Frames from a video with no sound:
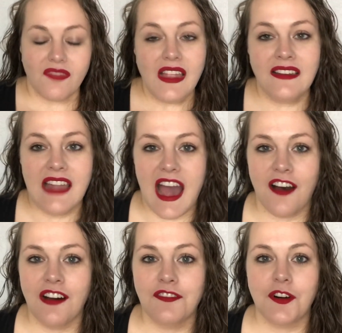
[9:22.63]

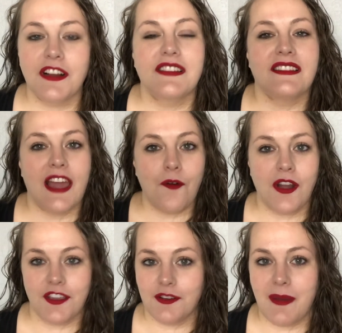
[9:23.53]
Now, of course, they
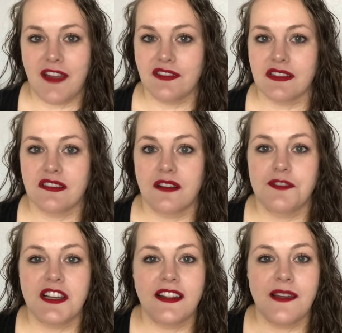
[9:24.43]
want you to pay for the
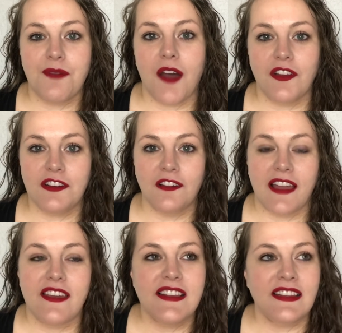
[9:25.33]
subscription and they probably don't
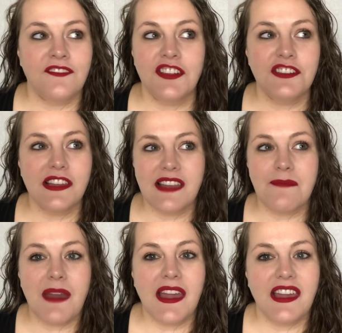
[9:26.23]
like this. And eventually they
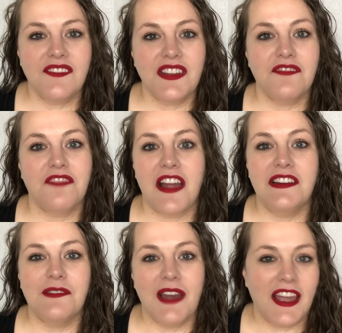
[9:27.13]
may even
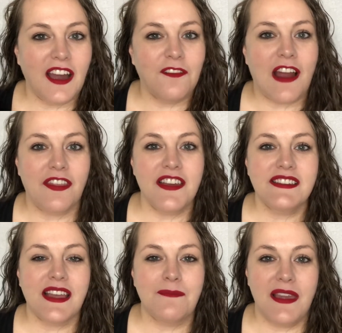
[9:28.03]
find a way around
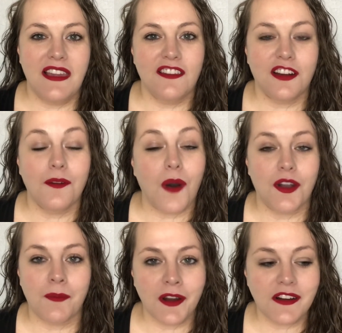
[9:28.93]
this, like making their
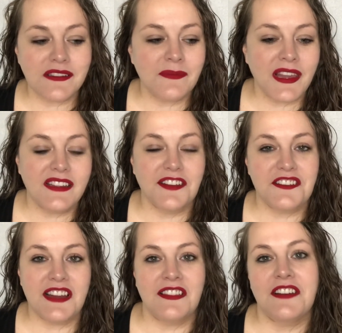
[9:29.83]
watermark or something until
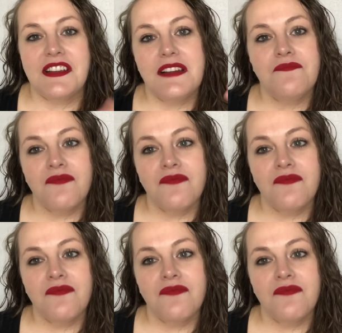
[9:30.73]
you download it.